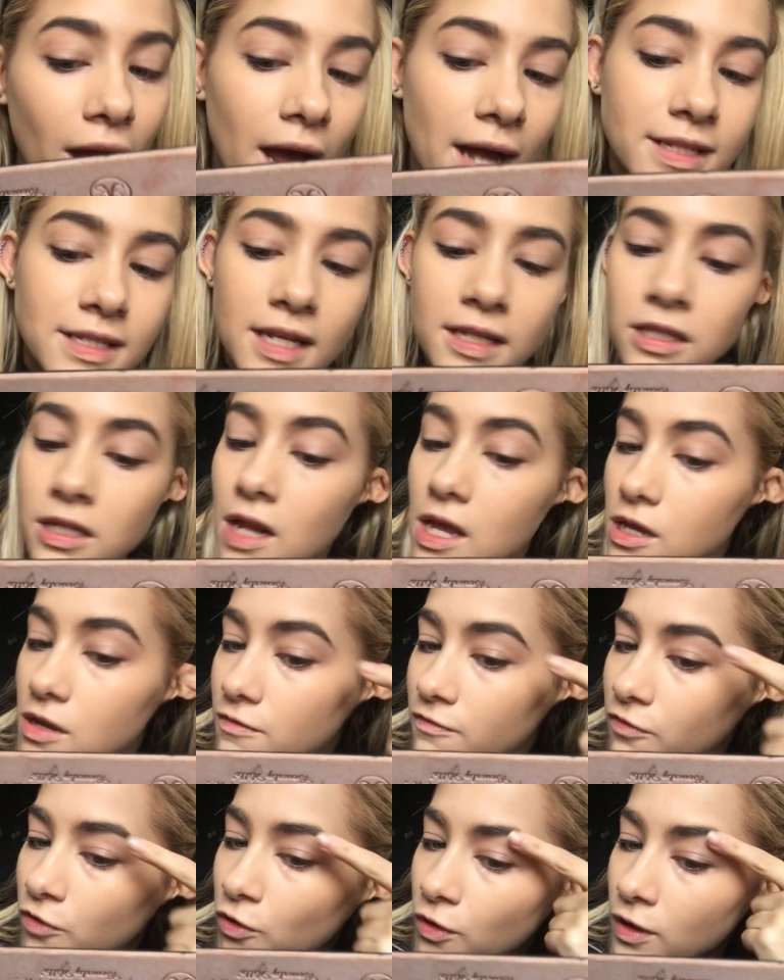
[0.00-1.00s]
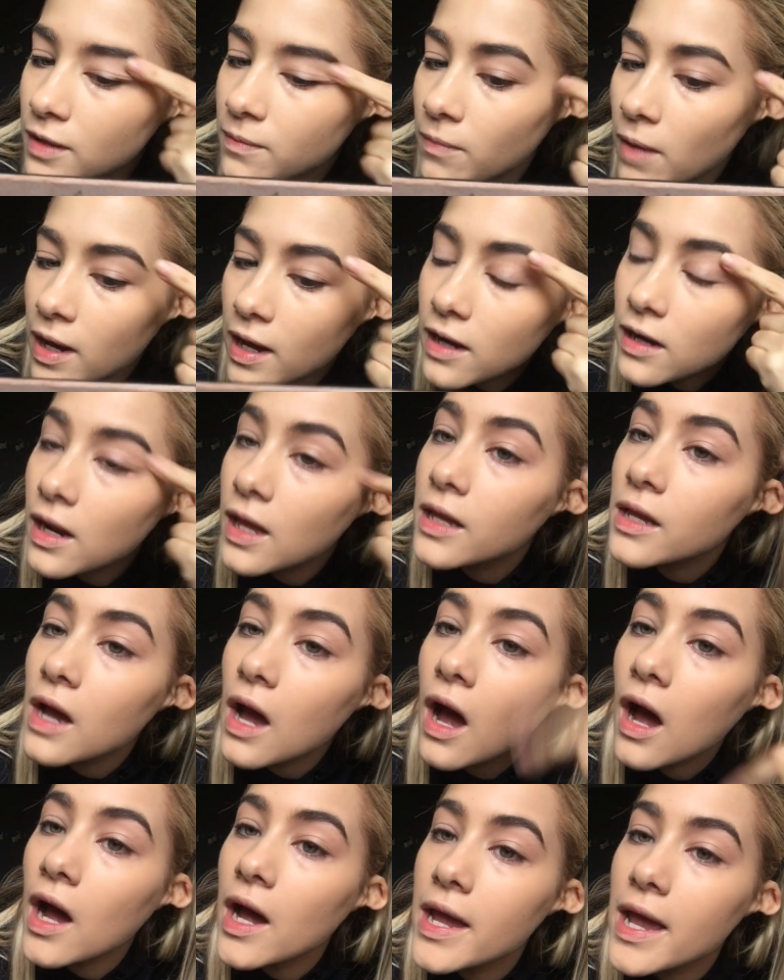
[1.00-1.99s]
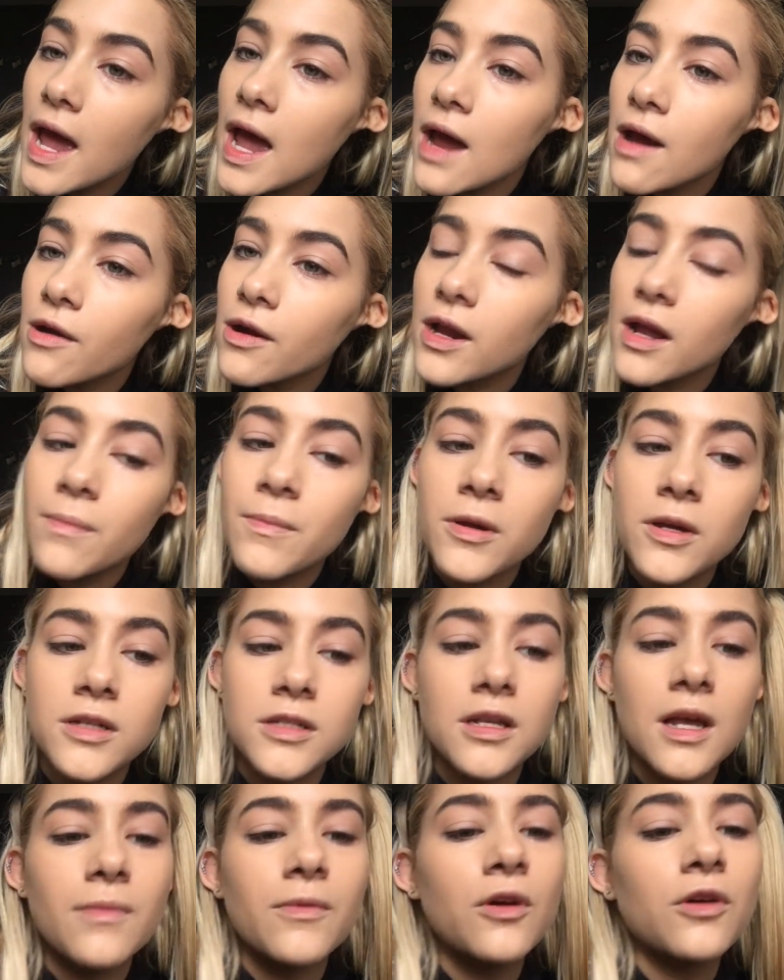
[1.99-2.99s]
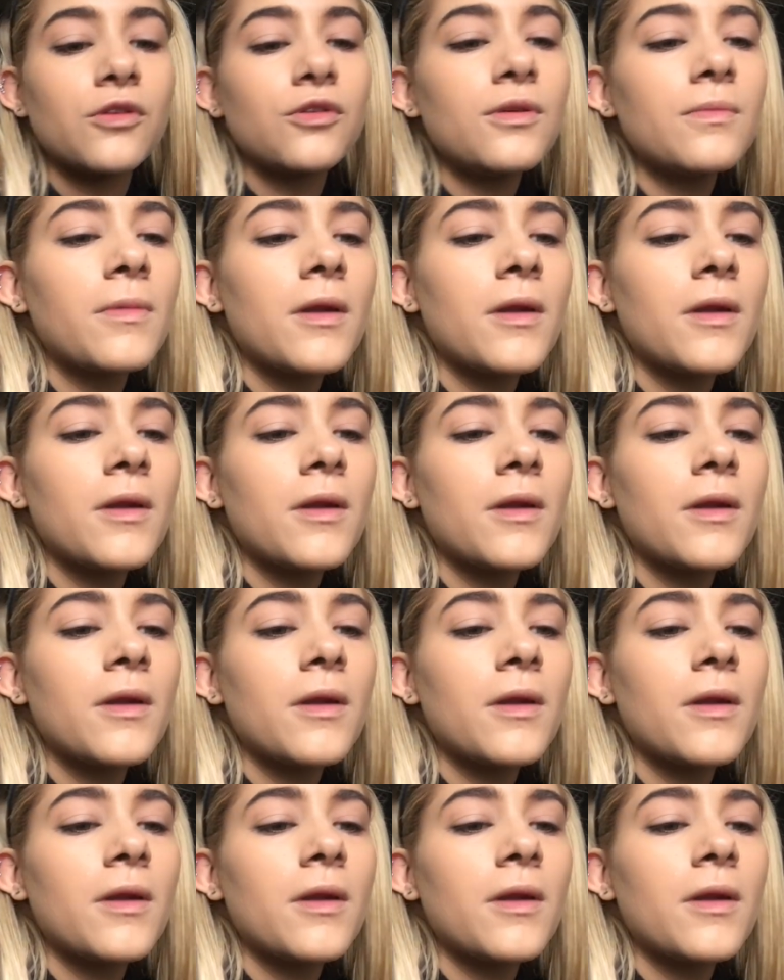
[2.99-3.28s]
I tend to like avoid my like eye area because I'm going to